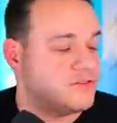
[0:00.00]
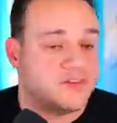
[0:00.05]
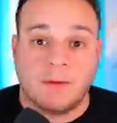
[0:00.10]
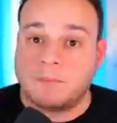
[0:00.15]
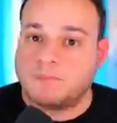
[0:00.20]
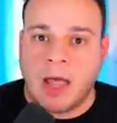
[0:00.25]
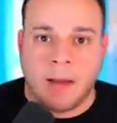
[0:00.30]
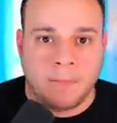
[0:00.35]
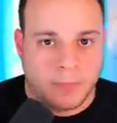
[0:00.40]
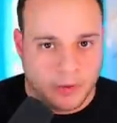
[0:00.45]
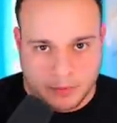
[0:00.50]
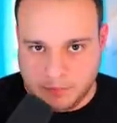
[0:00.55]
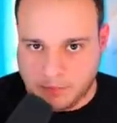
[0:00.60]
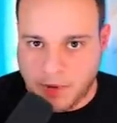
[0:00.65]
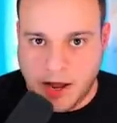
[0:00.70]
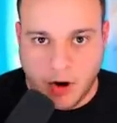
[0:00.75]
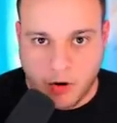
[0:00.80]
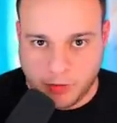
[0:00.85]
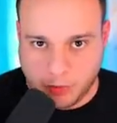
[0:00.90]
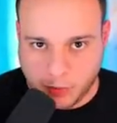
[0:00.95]
September
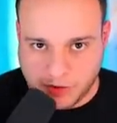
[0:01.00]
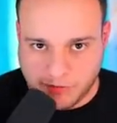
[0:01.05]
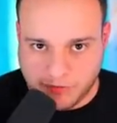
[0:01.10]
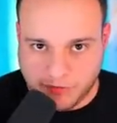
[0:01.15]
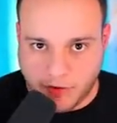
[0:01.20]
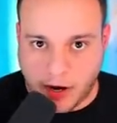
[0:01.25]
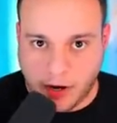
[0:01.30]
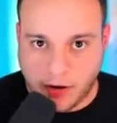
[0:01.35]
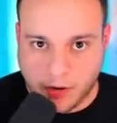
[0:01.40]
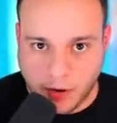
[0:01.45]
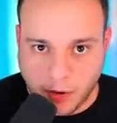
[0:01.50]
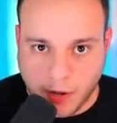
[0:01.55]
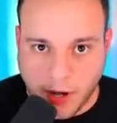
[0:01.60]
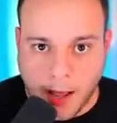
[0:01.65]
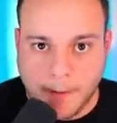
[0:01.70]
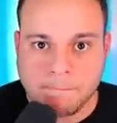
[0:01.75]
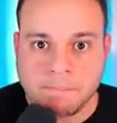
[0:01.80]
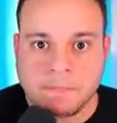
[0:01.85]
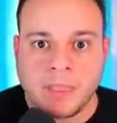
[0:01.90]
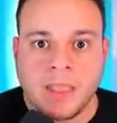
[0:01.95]
by Earth, Wind, and Fire.
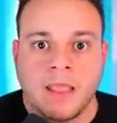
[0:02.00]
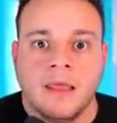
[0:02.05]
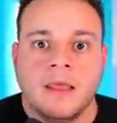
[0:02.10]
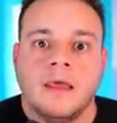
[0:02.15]
Okay